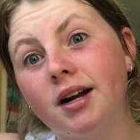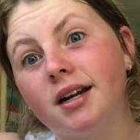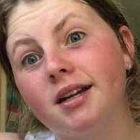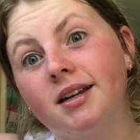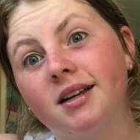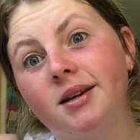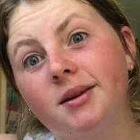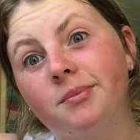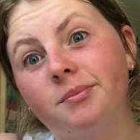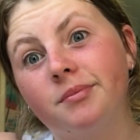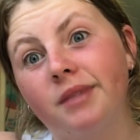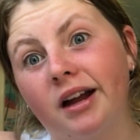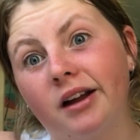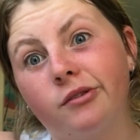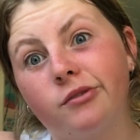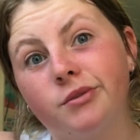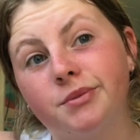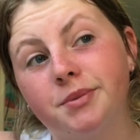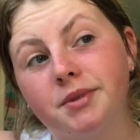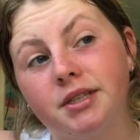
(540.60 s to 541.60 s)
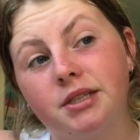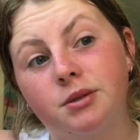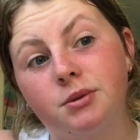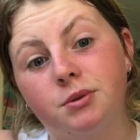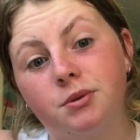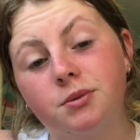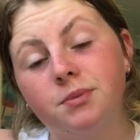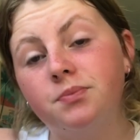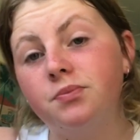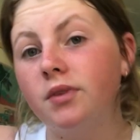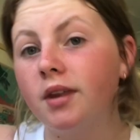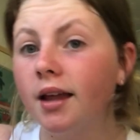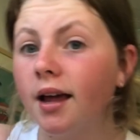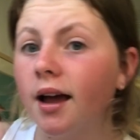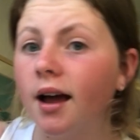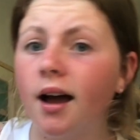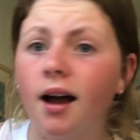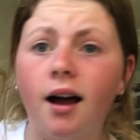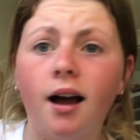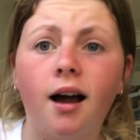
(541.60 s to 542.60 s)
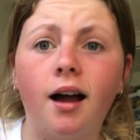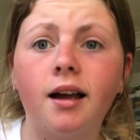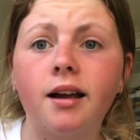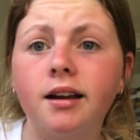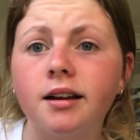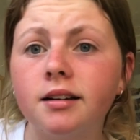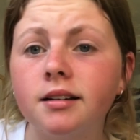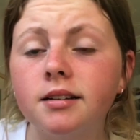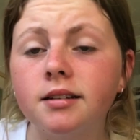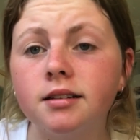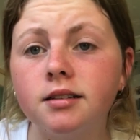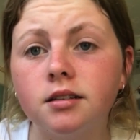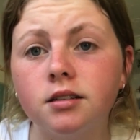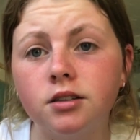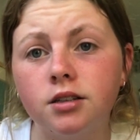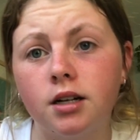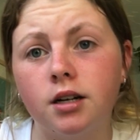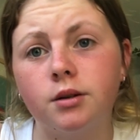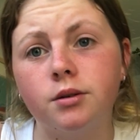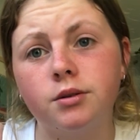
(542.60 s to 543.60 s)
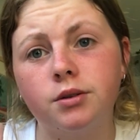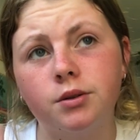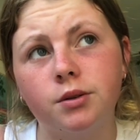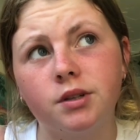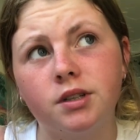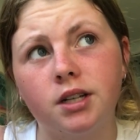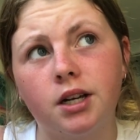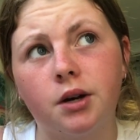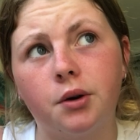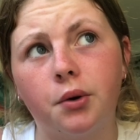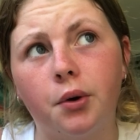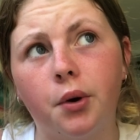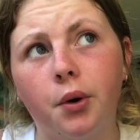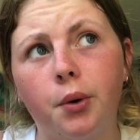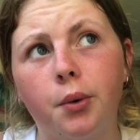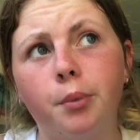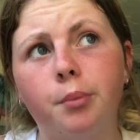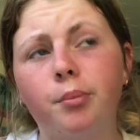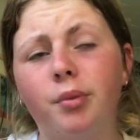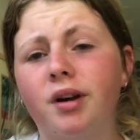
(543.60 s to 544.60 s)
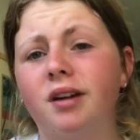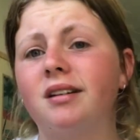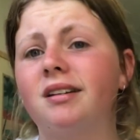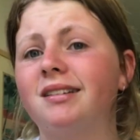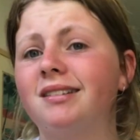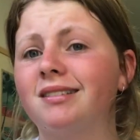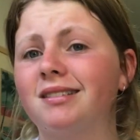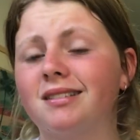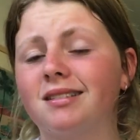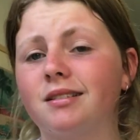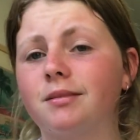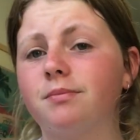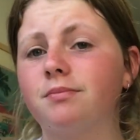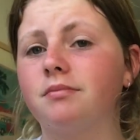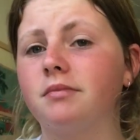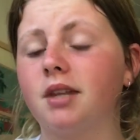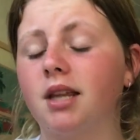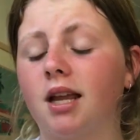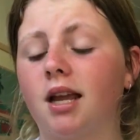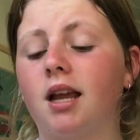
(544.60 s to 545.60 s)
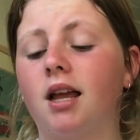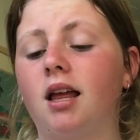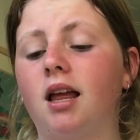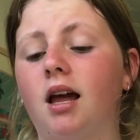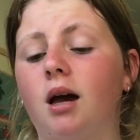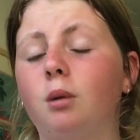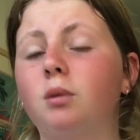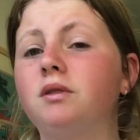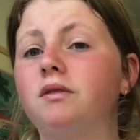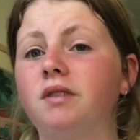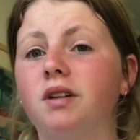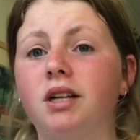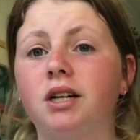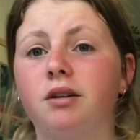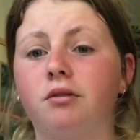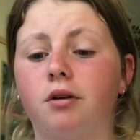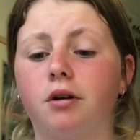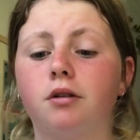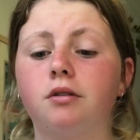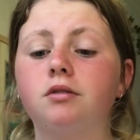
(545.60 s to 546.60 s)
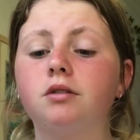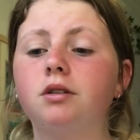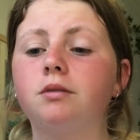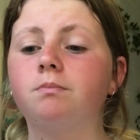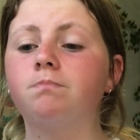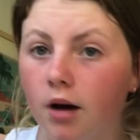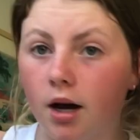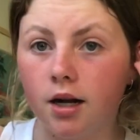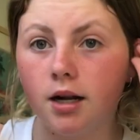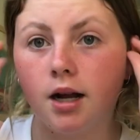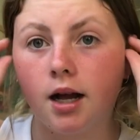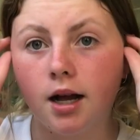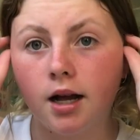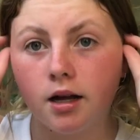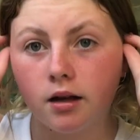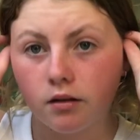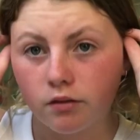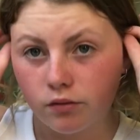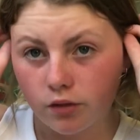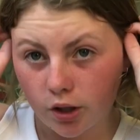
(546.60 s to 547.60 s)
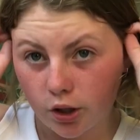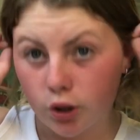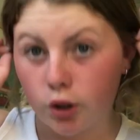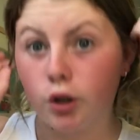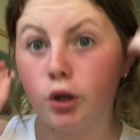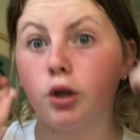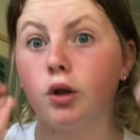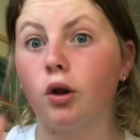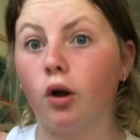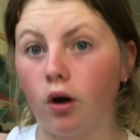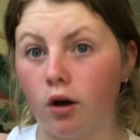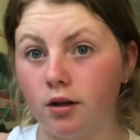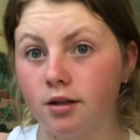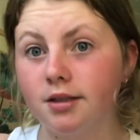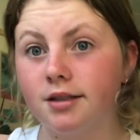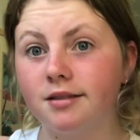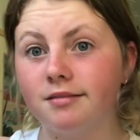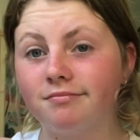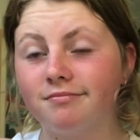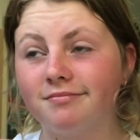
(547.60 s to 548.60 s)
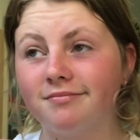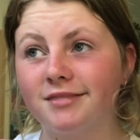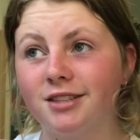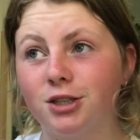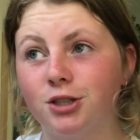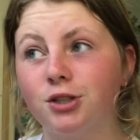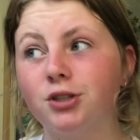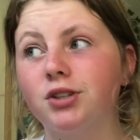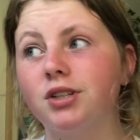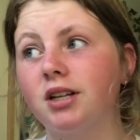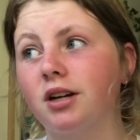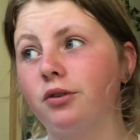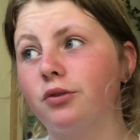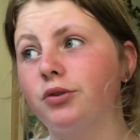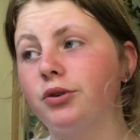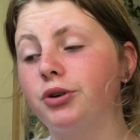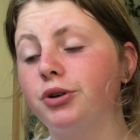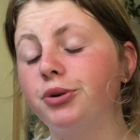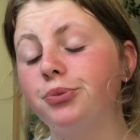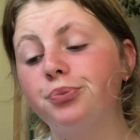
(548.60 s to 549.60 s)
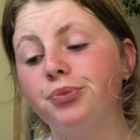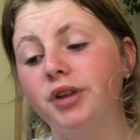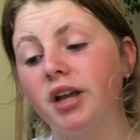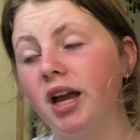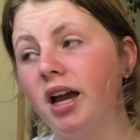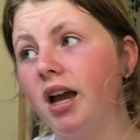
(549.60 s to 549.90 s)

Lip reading: I am back from school. I had a shower as soon as I got home because I was feeling gross, but I have a lot to do this afternoon.